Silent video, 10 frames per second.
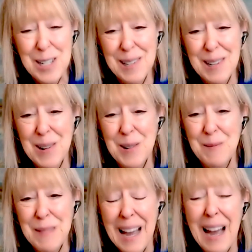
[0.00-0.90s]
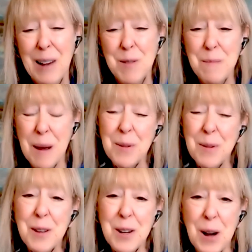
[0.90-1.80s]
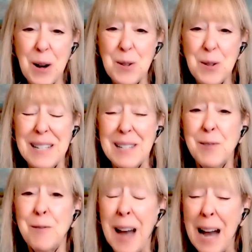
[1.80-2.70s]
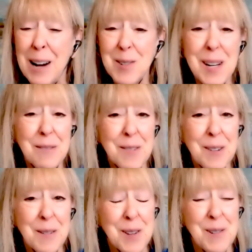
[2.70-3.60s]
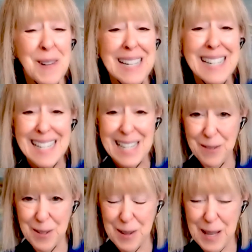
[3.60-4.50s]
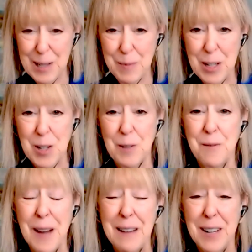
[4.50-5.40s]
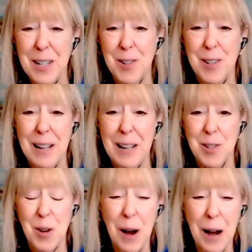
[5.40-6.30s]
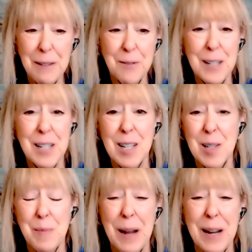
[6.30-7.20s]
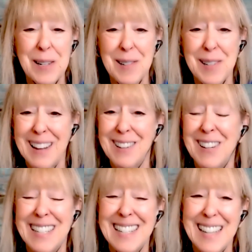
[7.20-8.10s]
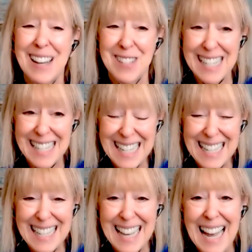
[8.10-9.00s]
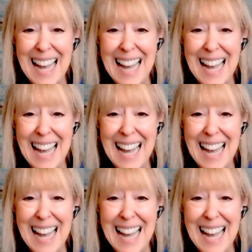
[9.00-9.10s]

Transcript: So remember, the code is FOUND, FOUND, for that special $500 off, which expires on August 17th.